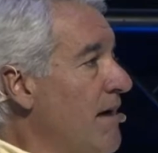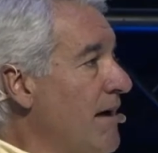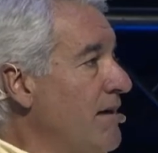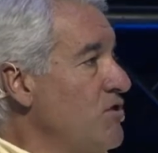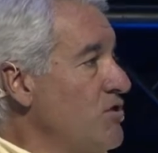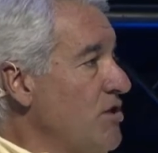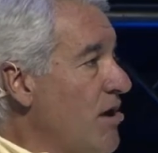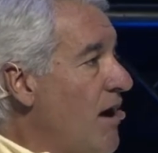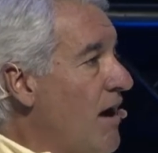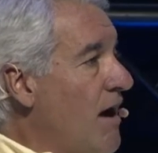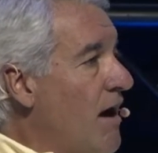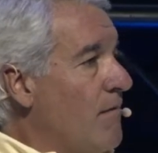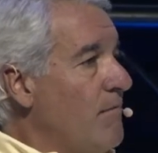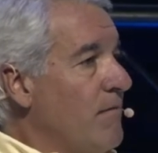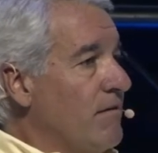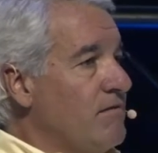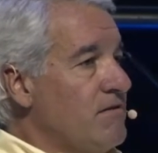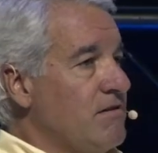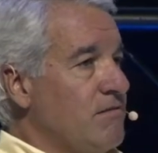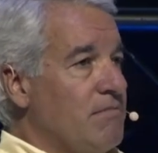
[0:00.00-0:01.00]
my
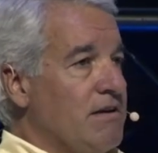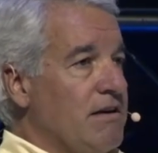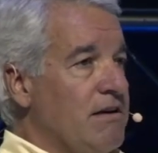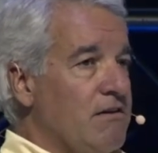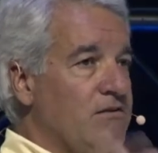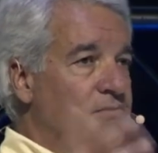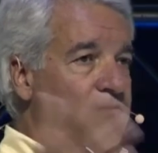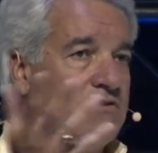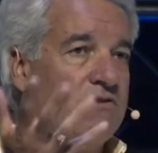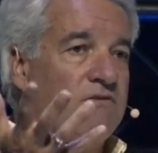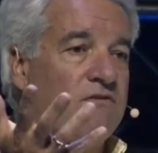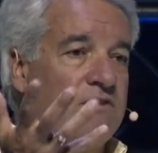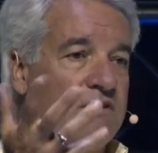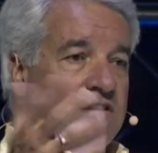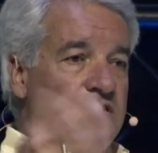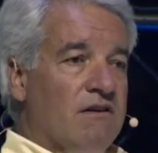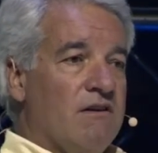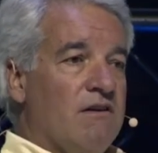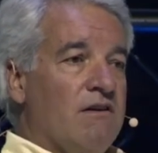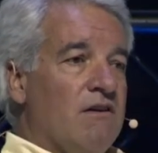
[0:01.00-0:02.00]
job, to be sort of
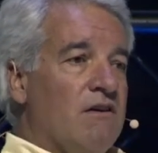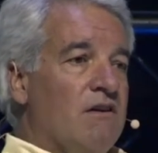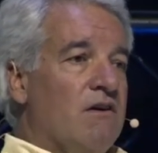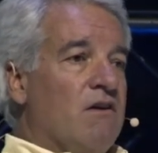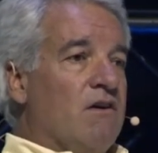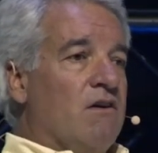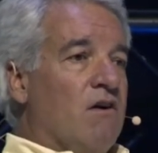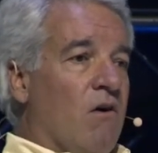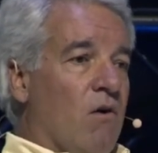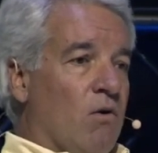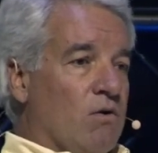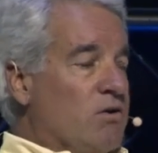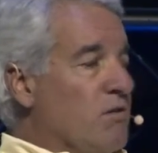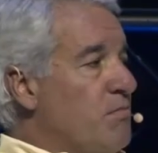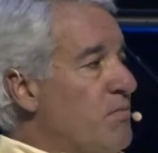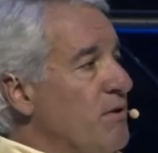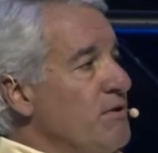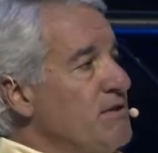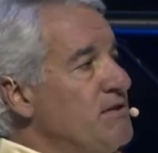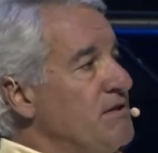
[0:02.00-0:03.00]
the
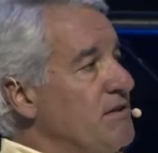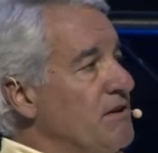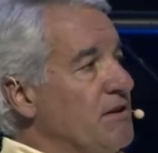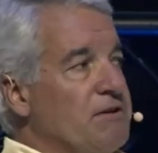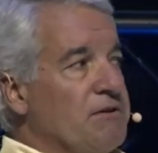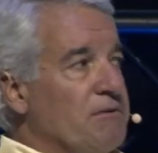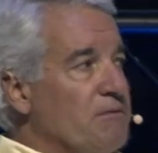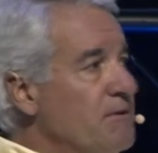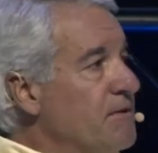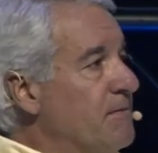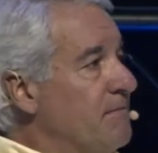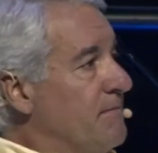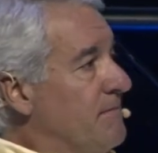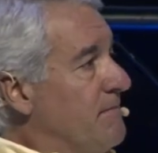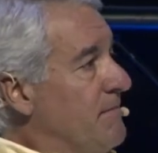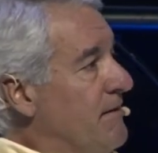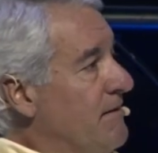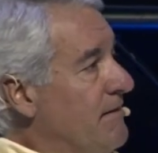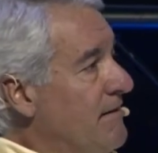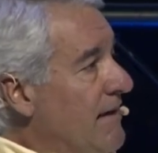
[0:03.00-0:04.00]
older person in the room.
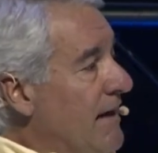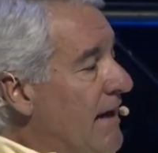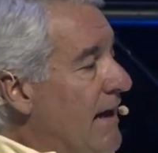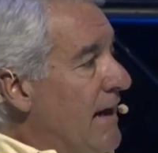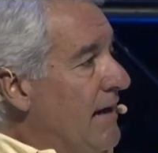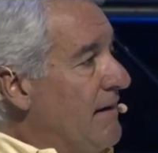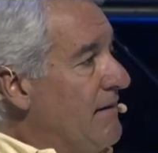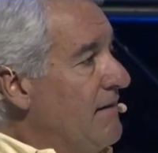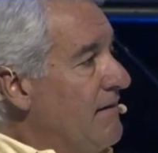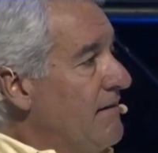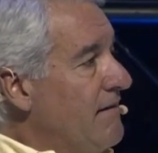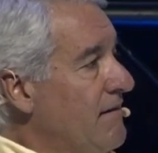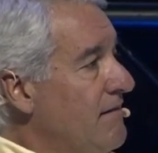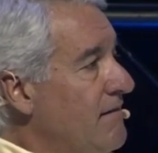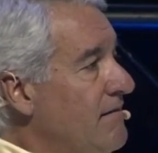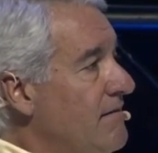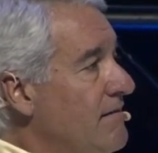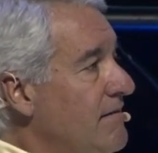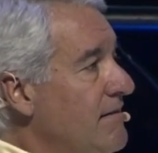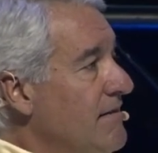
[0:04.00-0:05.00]
And
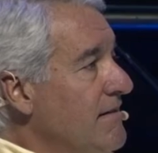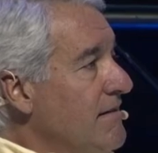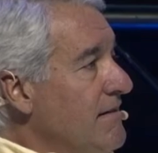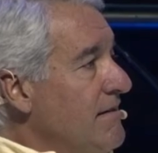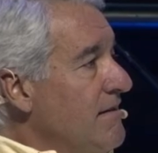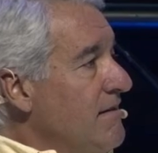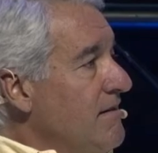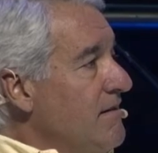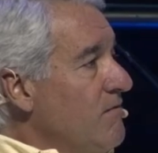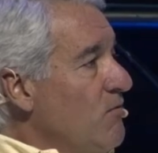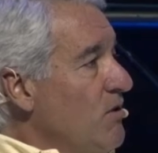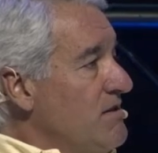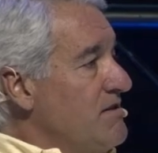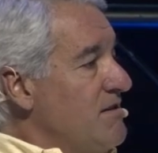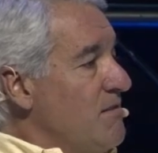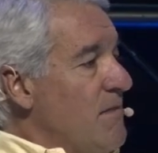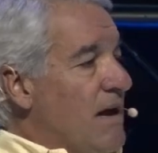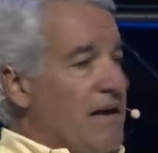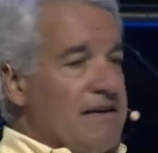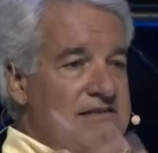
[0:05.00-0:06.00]

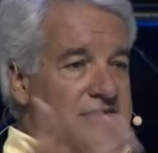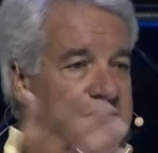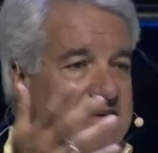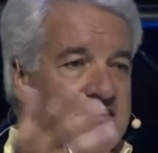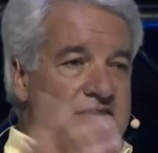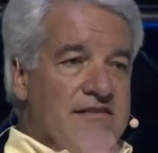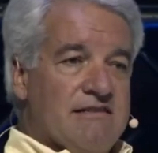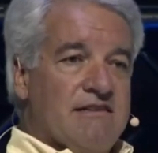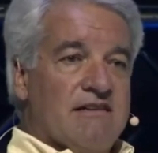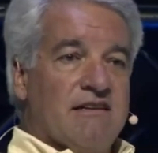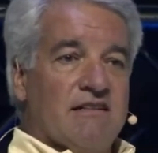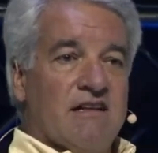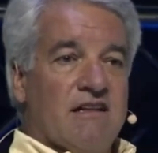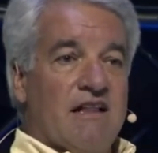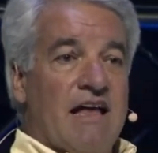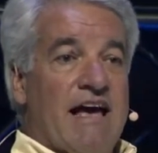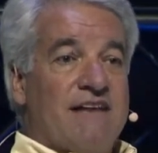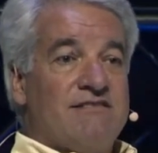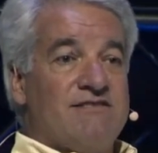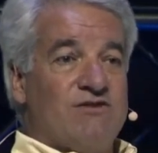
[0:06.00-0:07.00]
what's amazing is that in
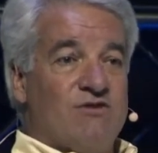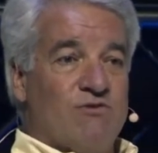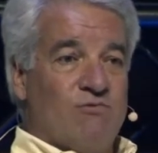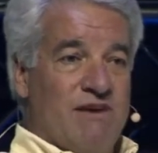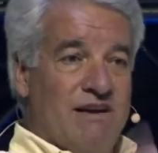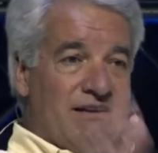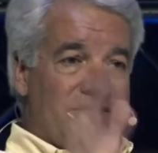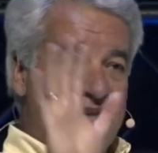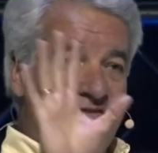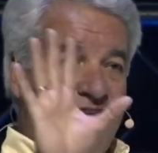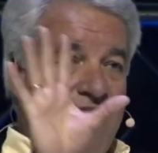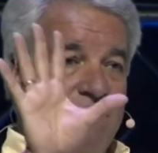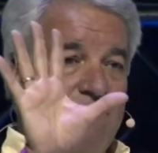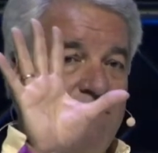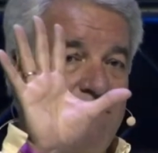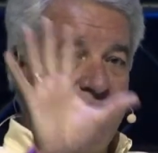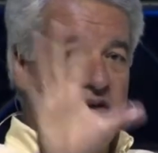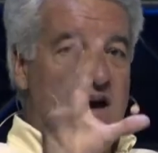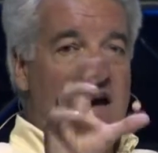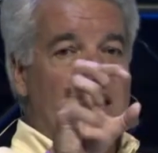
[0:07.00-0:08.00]
the last 2 weeks, I've had
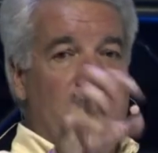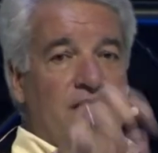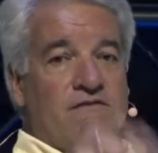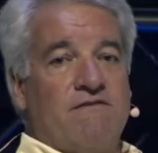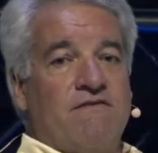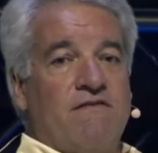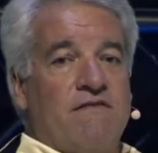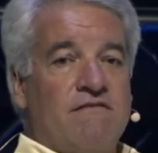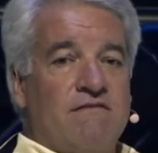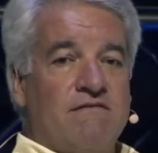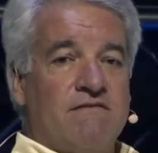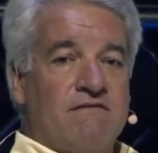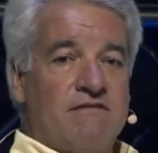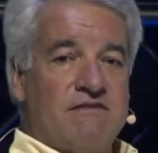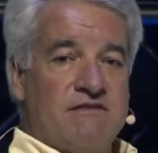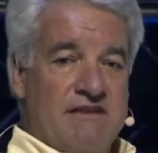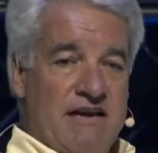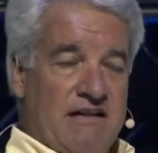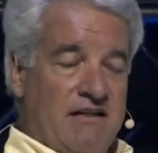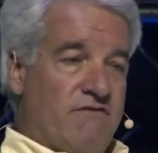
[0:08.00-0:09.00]
5
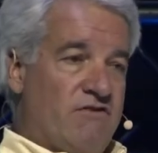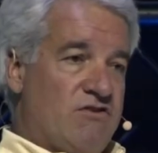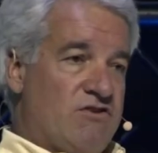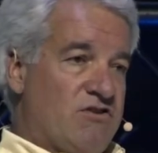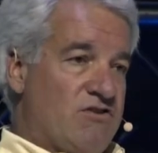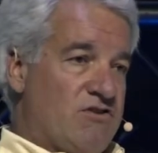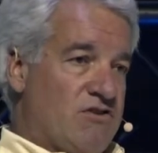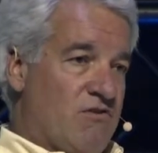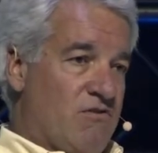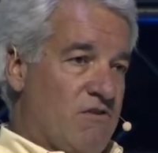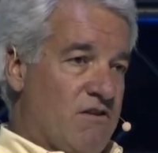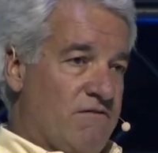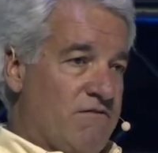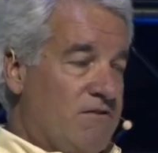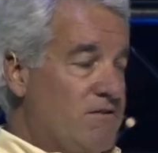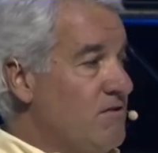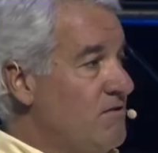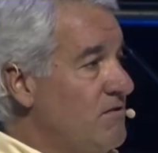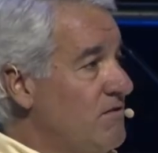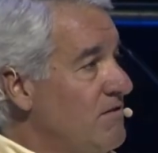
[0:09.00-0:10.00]
television show
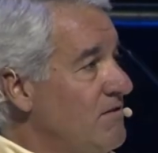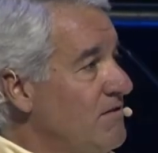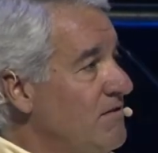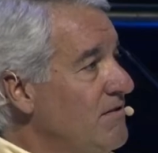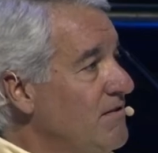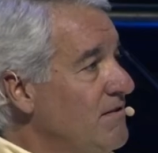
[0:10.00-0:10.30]
offers.